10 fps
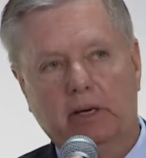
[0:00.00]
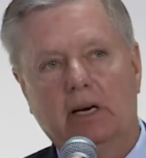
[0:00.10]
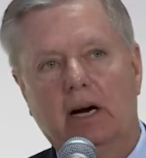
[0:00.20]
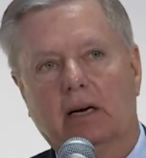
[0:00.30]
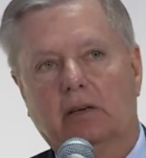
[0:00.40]
of
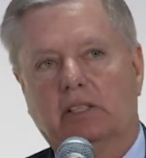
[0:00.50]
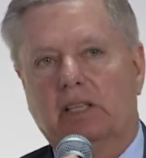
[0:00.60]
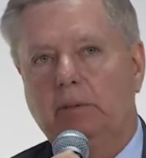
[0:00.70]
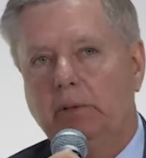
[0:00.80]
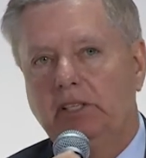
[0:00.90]
Congress.
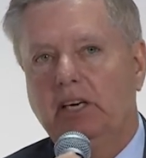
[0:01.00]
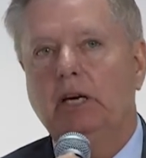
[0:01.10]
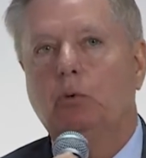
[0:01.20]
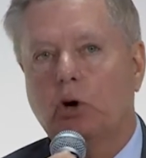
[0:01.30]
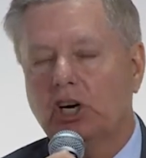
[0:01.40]
Let me tell
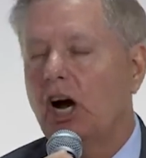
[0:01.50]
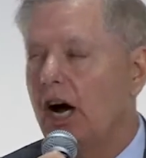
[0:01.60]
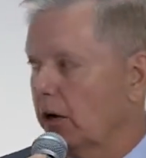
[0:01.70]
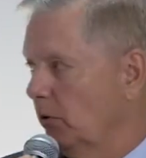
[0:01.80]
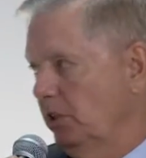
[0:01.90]
you where
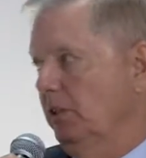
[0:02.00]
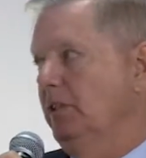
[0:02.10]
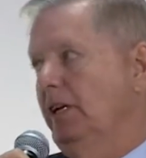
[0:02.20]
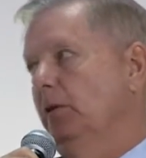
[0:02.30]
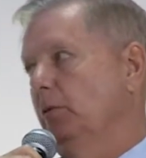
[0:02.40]
Congress is
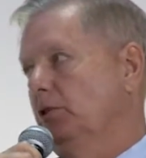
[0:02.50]
at with